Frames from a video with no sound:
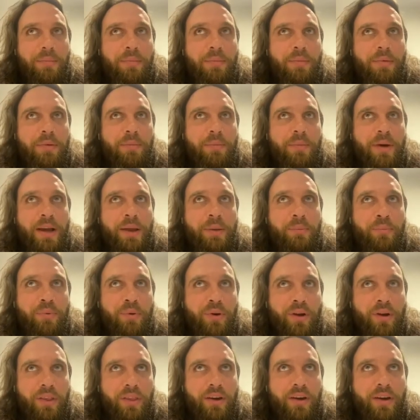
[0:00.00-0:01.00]
My
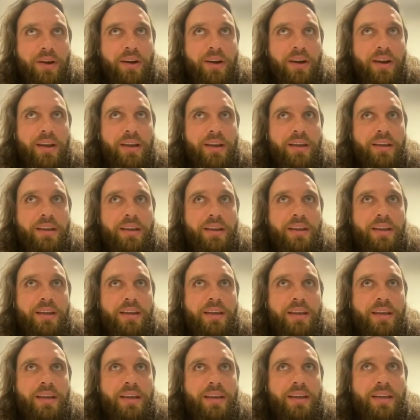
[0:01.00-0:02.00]
brother,
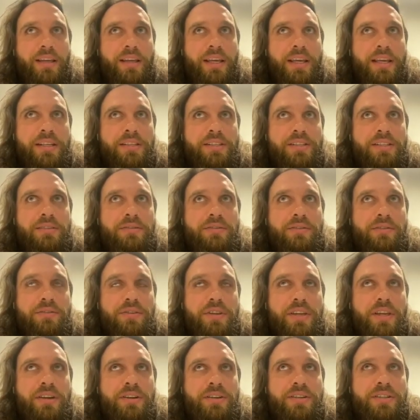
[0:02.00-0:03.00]
he's 2
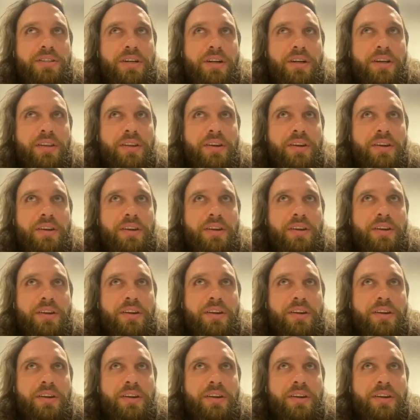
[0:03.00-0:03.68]
years younger than her, I